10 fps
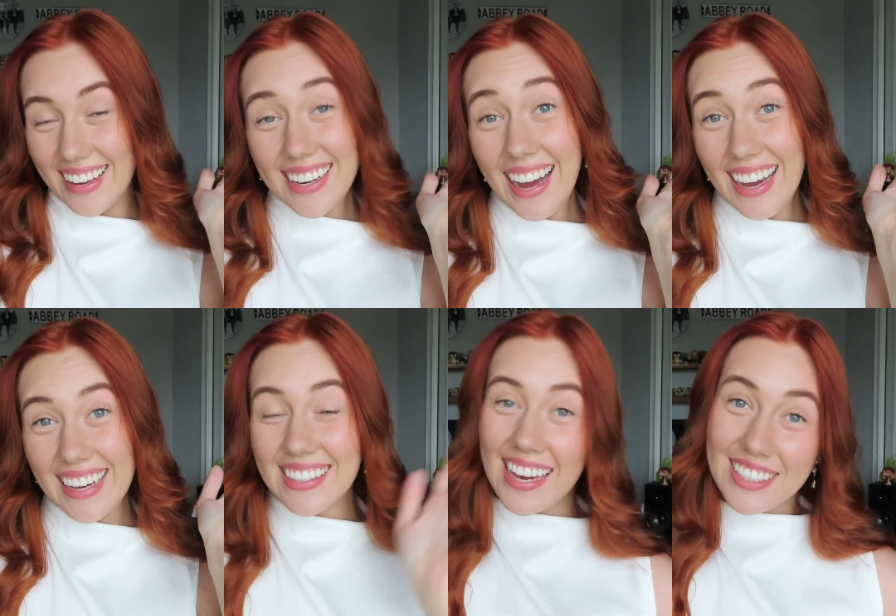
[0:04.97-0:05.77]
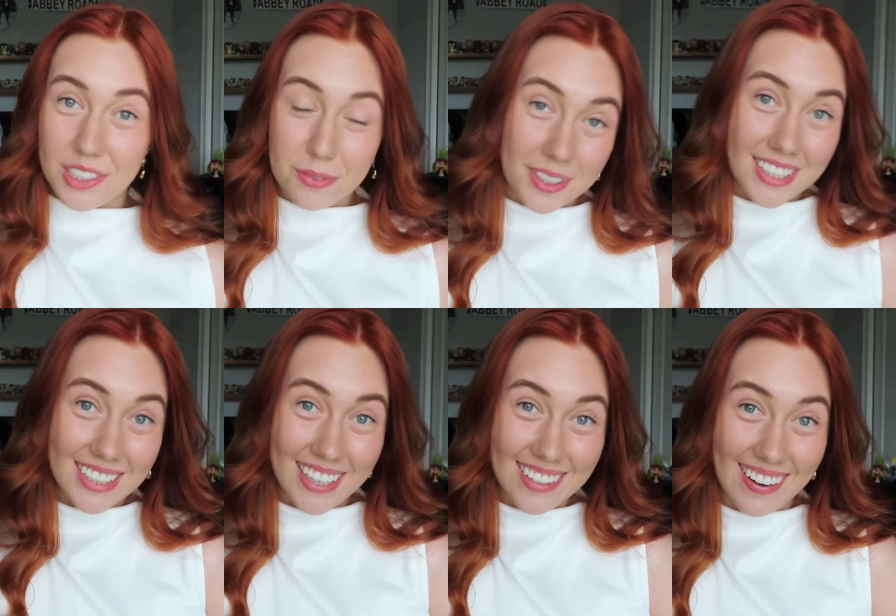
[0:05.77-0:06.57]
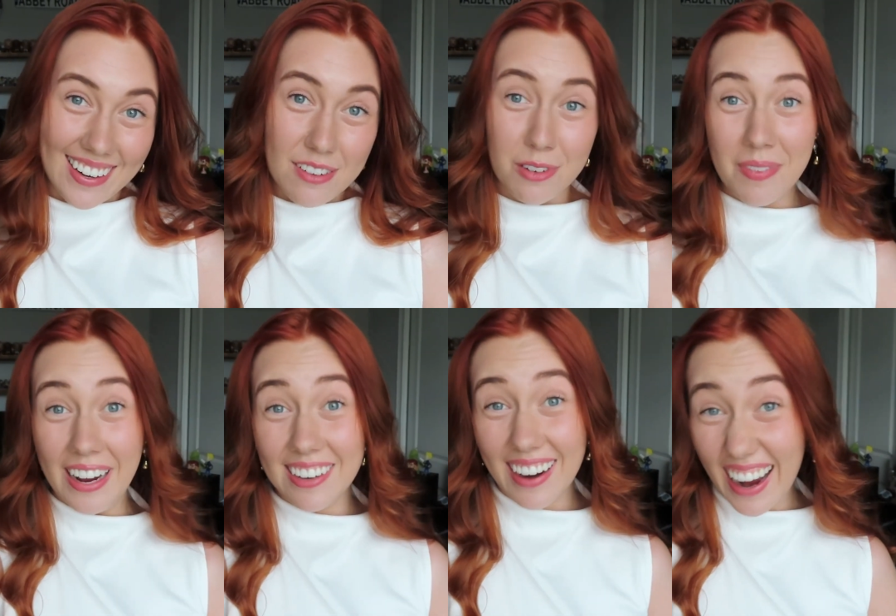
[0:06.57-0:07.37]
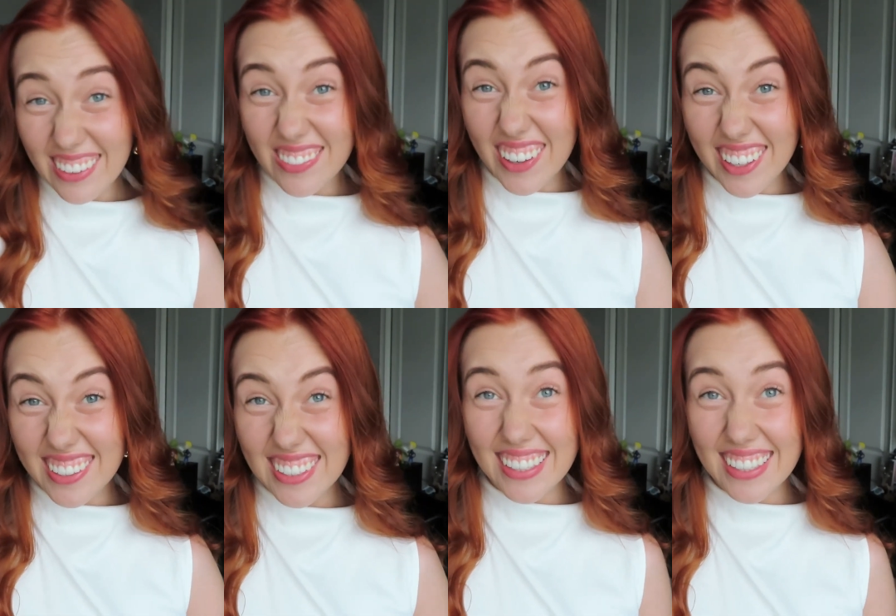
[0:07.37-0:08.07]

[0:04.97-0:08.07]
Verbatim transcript: Hey guys, I just finished getting ready for my grad photos